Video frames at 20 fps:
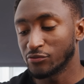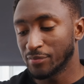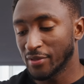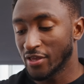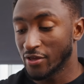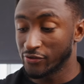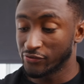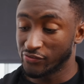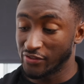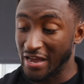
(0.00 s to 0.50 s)
is
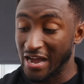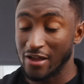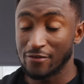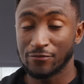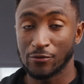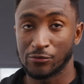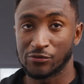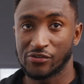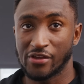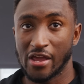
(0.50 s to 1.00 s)
because the
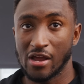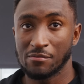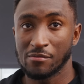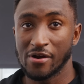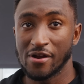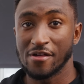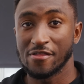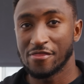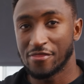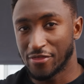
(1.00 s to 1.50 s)
iPhone's
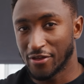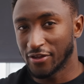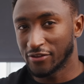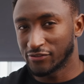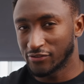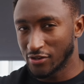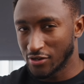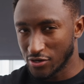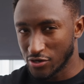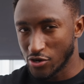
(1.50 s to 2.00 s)
camera
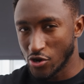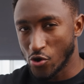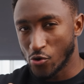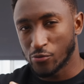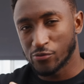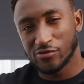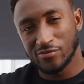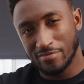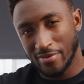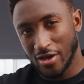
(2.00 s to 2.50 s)
thinks it
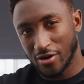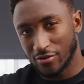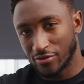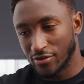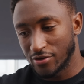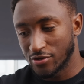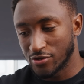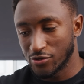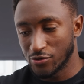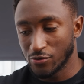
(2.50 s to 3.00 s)
knows better
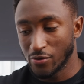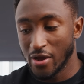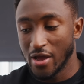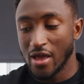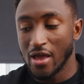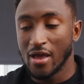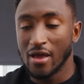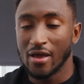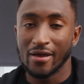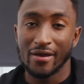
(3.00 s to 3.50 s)
than you,
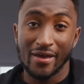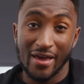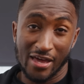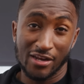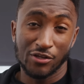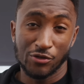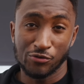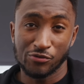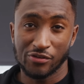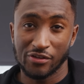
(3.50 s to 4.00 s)

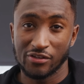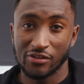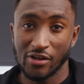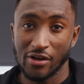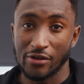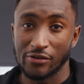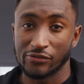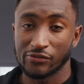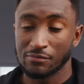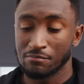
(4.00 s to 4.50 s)
and it usually
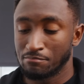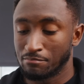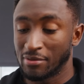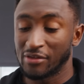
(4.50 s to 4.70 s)
does.